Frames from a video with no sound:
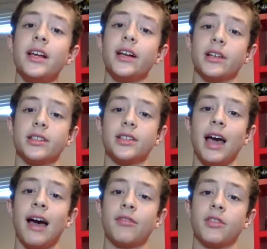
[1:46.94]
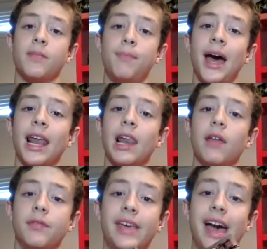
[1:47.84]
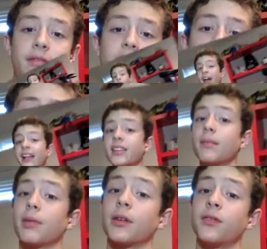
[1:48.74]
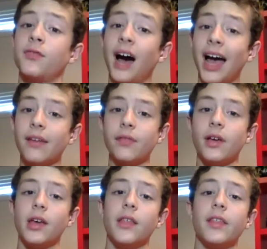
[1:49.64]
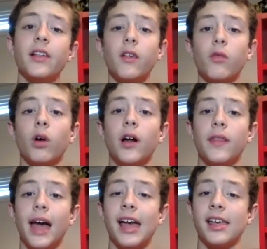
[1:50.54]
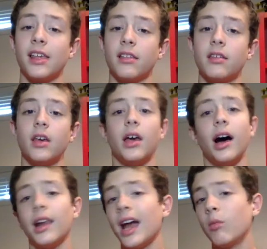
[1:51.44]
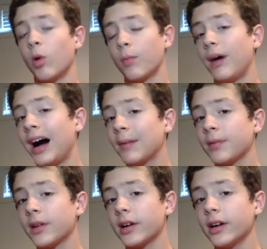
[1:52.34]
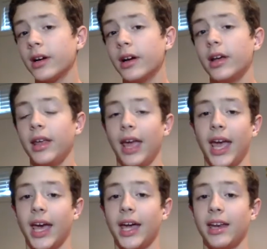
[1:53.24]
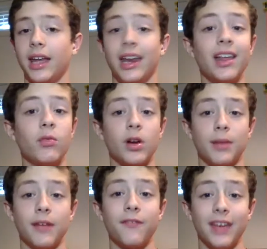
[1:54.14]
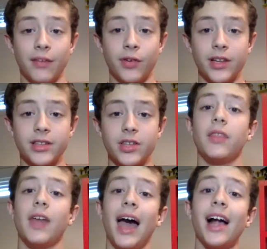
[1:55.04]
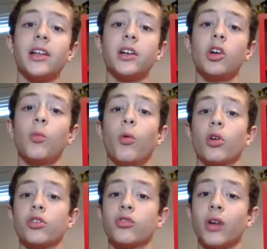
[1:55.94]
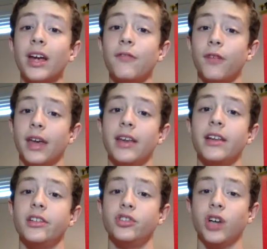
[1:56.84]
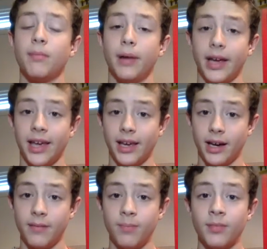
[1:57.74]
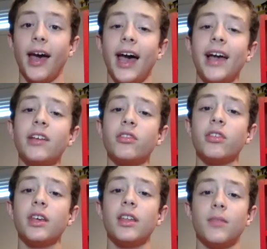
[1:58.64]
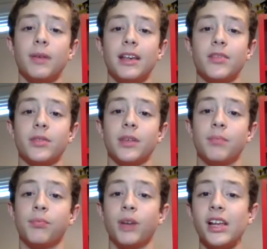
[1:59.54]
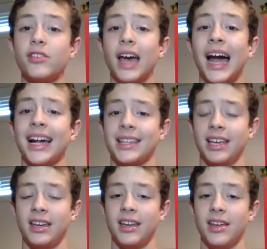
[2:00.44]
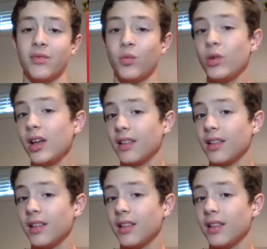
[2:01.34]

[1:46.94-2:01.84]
years after the Battle of Yavin. Fact number 5, this is one that is a lot more popular, and it is one of my favorites. The actor who portrayed Finn, John Boyega, actually speaks with a British accent in real